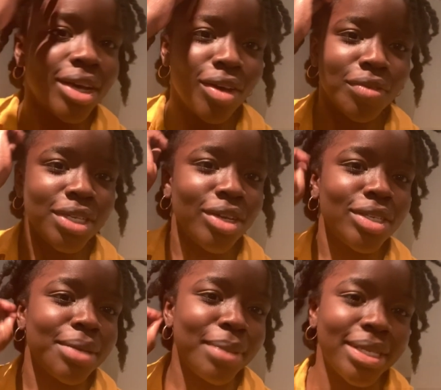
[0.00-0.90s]
you see it looks
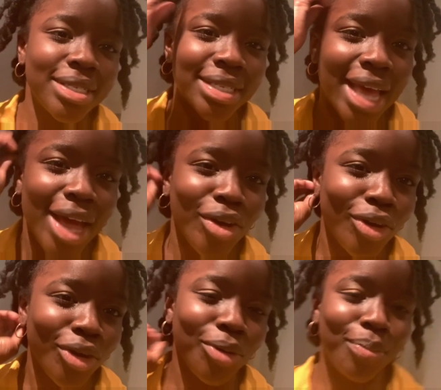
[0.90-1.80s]
a bit
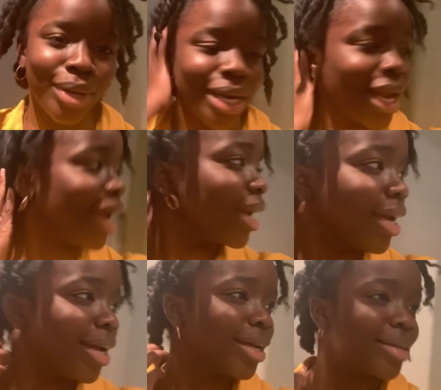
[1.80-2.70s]
scattered, but like
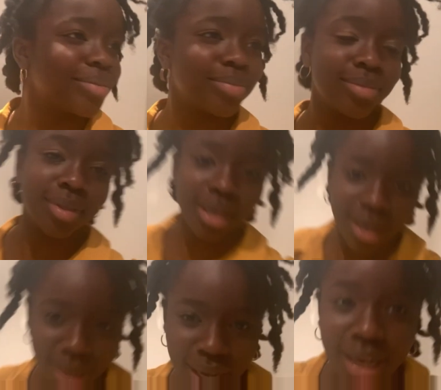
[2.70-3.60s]

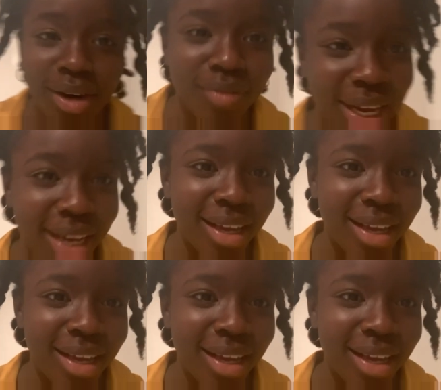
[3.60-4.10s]
kind of like